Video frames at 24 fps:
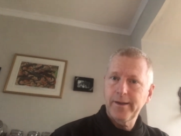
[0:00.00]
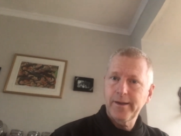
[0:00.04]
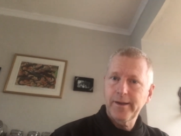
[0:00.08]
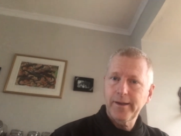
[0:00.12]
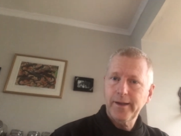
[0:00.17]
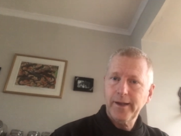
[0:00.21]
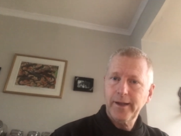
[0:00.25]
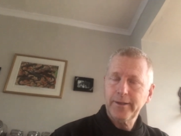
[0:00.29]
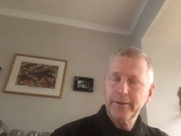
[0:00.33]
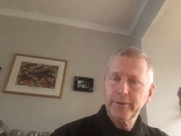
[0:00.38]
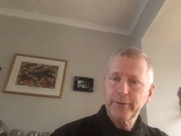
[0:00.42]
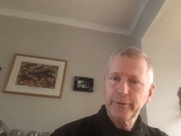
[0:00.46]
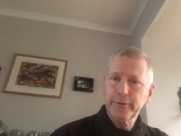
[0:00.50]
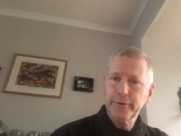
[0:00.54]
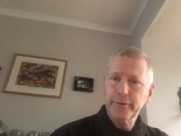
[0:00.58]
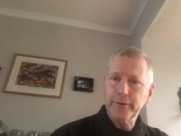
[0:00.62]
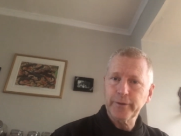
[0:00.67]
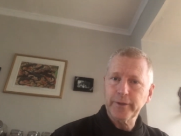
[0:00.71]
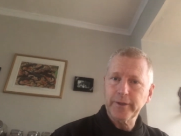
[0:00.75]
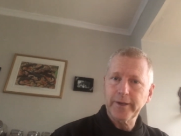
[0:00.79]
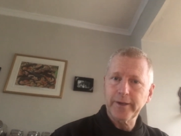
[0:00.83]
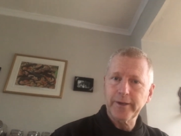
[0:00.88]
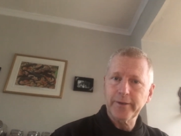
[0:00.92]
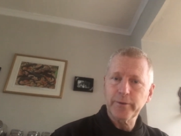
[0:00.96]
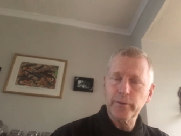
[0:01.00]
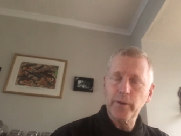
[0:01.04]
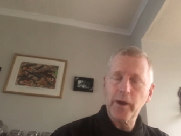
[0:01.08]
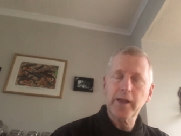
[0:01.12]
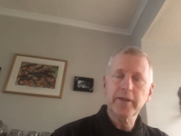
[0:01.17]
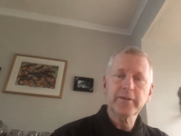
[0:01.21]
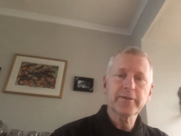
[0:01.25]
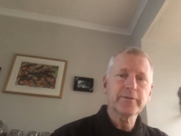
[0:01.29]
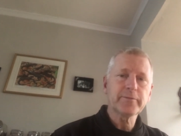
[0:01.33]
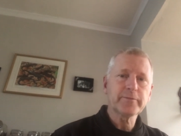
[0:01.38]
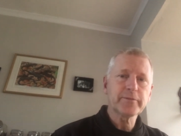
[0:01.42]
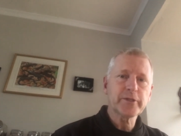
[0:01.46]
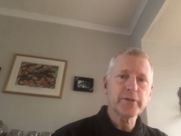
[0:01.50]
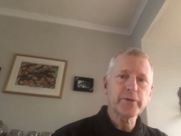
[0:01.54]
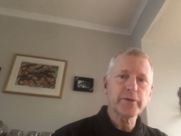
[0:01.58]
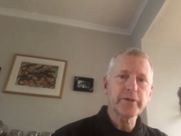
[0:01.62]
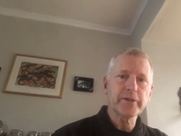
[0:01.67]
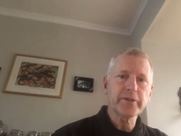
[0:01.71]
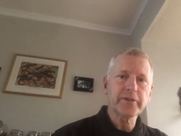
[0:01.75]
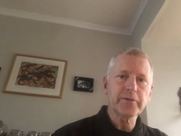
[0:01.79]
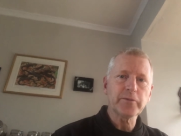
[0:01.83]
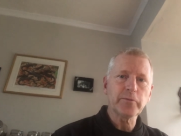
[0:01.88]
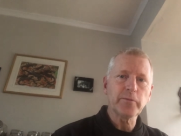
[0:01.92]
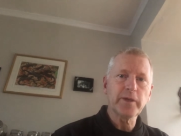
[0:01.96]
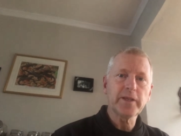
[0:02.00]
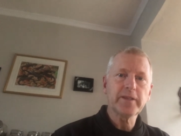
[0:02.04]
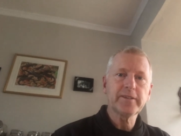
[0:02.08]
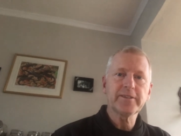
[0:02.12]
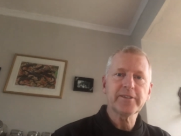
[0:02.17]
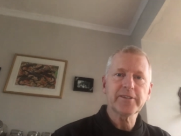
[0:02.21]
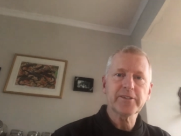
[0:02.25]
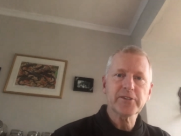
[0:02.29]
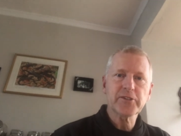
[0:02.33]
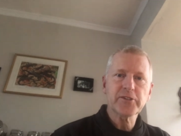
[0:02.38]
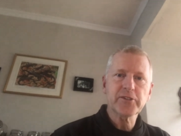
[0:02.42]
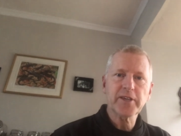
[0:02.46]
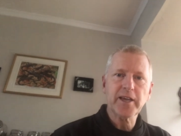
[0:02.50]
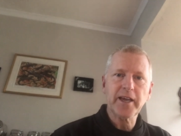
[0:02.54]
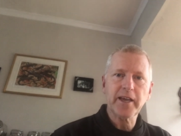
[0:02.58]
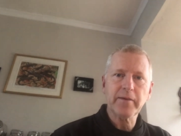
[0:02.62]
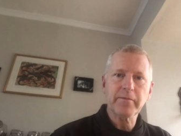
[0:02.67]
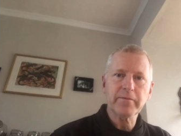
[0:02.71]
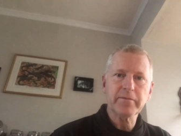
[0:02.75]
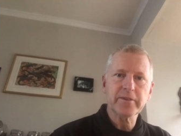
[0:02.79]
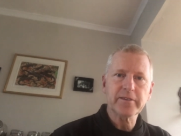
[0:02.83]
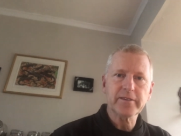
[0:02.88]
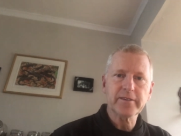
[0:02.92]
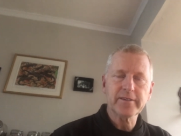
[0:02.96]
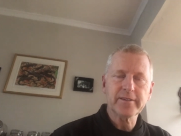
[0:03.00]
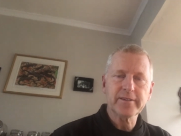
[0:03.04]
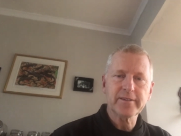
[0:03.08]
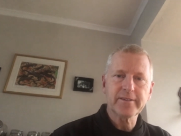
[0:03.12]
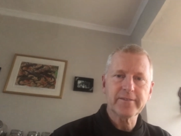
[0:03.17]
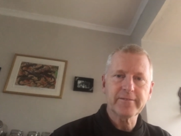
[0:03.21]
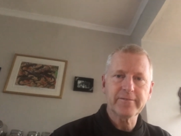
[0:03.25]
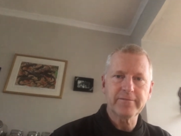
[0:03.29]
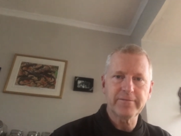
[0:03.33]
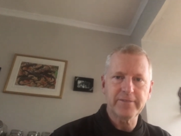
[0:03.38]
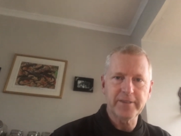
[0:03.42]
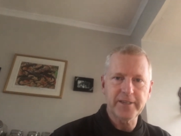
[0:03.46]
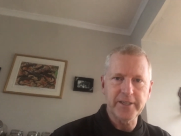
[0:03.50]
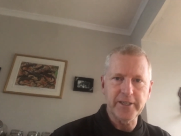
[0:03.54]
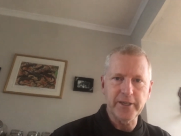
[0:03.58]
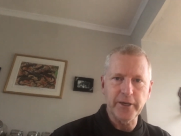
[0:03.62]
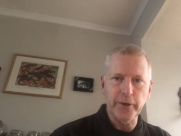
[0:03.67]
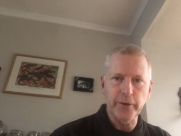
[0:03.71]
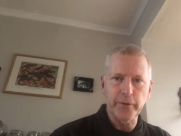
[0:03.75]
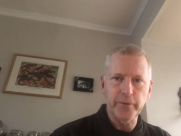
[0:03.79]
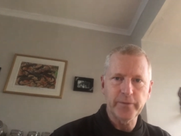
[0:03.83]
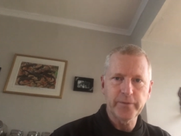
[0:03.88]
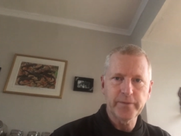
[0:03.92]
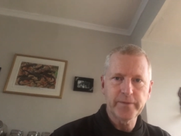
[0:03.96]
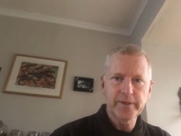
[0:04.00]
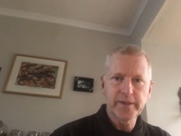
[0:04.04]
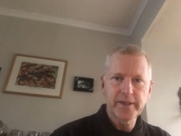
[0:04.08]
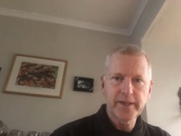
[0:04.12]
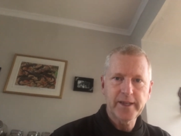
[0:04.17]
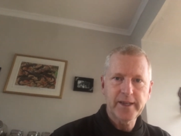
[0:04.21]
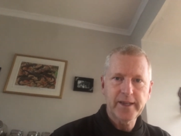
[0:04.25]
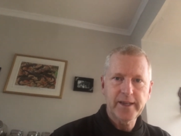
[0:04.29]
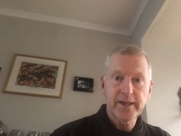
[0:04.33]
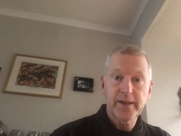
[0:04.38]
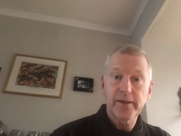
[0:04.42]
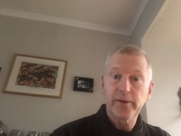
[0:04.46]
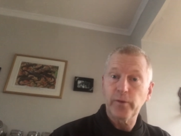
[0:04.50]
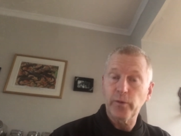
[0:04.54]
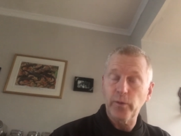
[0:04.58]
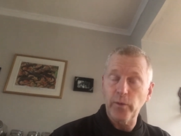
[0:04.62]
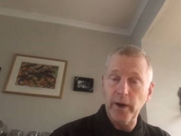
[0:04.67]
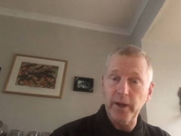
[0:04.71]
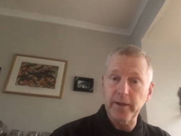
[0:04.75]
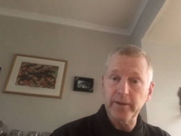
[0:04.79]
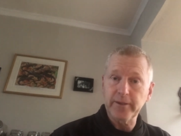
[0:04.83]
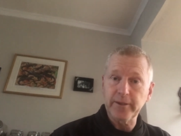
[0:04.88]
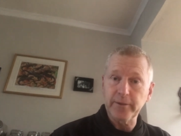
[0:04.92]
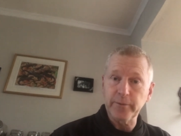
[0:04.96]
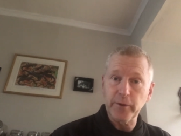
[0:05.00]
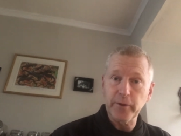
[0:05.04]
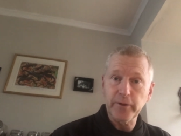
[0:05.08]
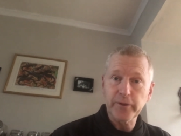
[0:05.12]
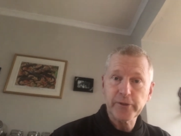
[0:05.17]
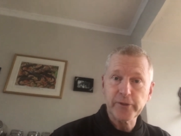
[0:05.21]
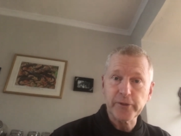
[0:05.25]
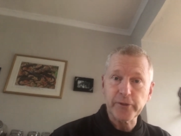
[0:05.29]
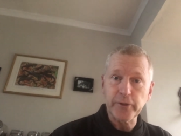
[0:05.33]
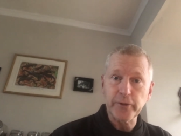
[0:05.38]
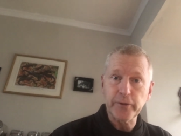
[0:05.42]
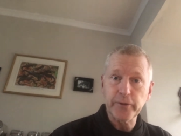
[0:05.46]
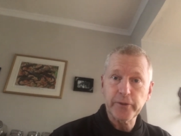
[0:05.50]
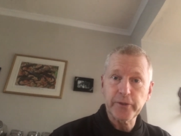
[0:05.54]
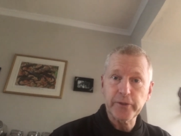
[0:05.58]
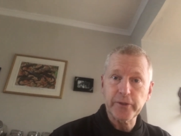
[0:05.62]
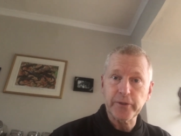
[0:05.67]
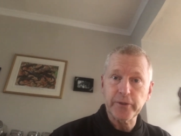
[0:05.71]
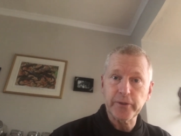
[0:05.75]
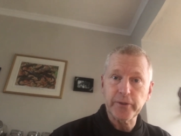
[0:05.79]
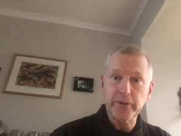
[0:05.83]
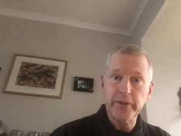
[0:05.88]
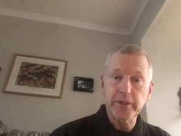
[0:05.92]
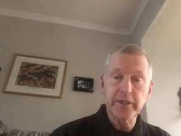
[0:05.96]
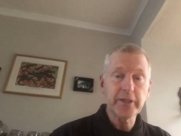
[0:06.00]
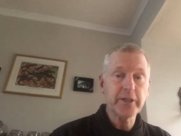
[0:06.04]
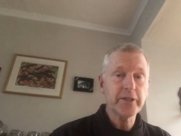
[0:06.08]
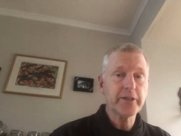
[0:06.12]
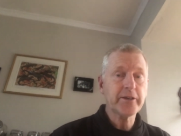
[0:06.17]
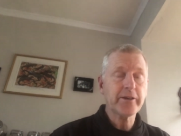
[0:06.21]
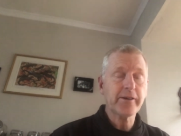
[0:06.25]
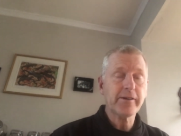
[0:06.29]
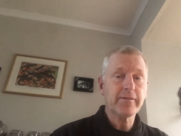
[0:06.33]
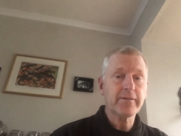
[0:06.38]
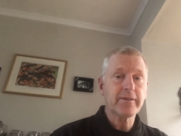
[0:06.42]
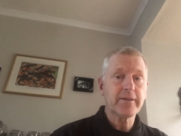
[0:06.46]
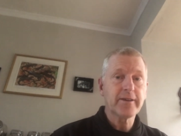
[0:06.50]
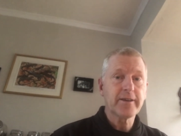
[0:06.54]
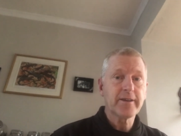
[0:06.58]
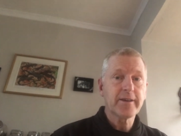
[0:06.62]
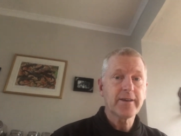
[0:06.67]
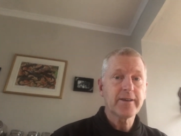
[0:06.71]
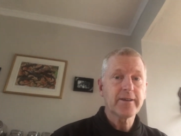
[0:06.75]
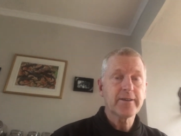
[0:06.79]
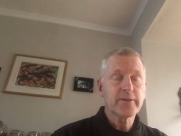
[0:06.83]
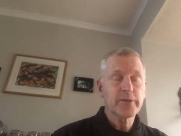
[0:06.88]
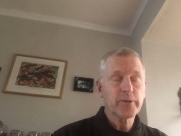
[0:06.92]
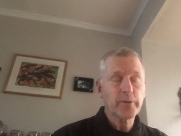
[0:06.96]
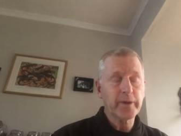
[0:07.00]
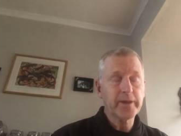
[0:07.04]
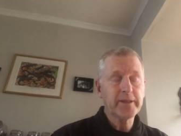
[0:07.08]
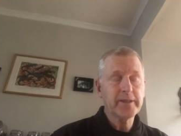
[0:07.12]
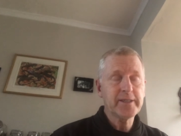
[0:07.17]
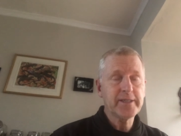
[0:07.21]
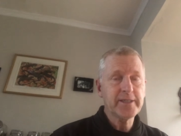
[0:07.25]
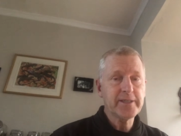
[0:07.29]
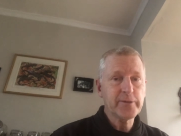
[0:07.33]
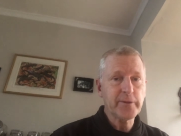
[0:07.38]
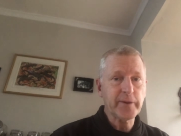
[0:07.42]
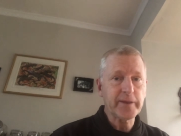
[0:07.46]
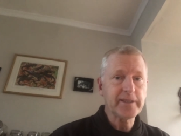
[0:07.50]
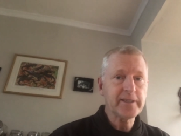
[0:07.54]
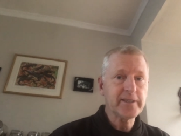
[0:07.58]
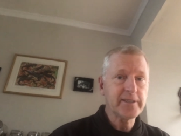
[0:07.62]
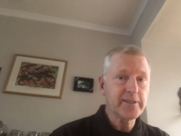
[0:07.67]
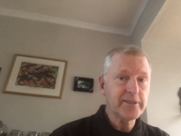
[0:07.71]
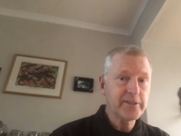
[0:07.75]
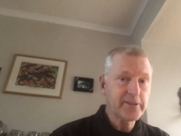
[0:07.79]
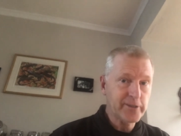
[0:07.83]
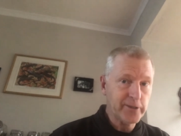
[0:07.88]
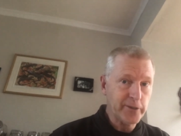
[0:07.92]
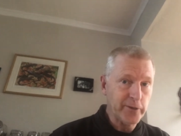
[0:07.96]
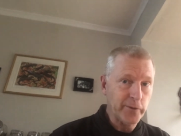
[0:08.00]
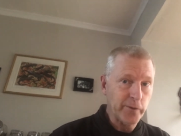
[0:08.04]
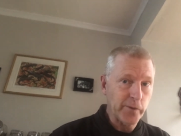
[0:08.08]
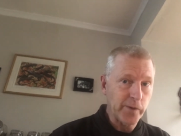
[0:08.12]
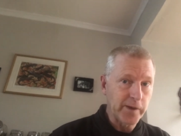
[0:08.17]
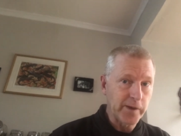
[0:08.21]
Hello and welcome to another Wilderness Tamed video. Welcome also to the year 2022.